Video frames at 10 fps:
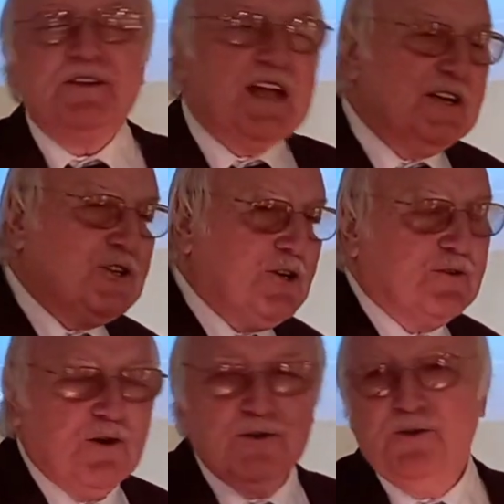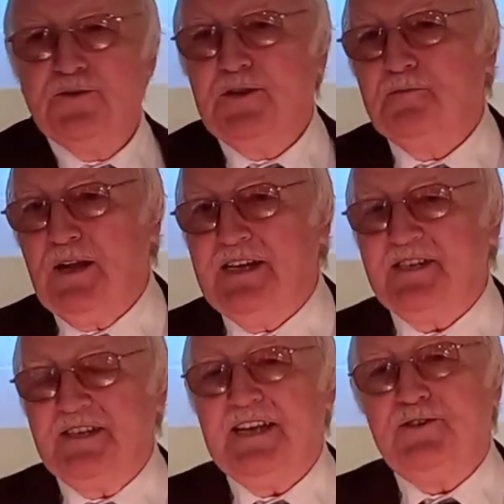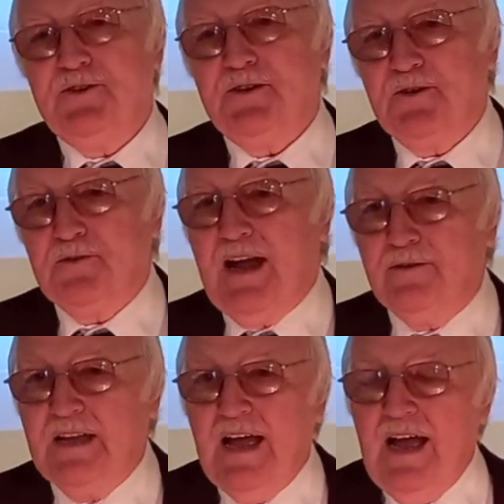and they took it all over the place, and they took it around,